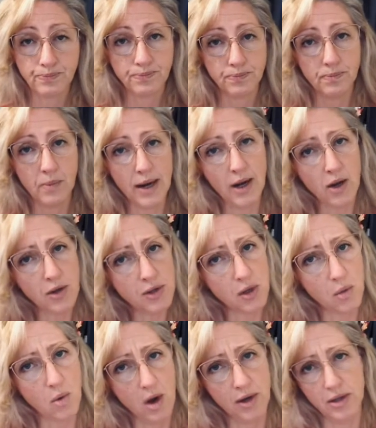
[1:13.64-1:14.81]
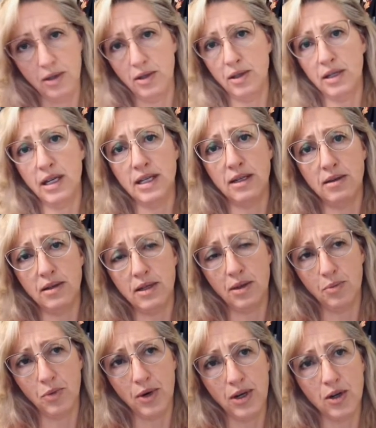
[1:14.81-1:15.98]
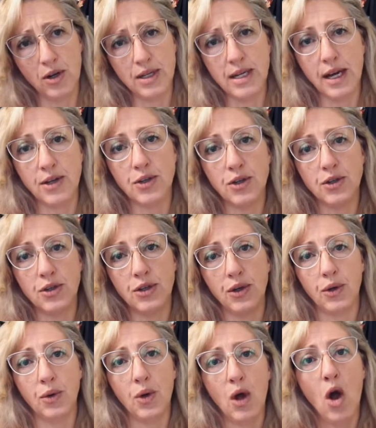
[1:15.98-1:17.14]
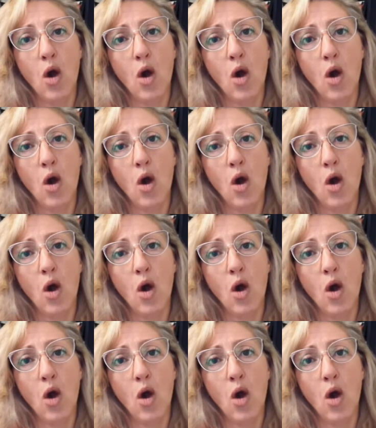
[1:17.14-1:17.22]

I also want to, to bring your attention to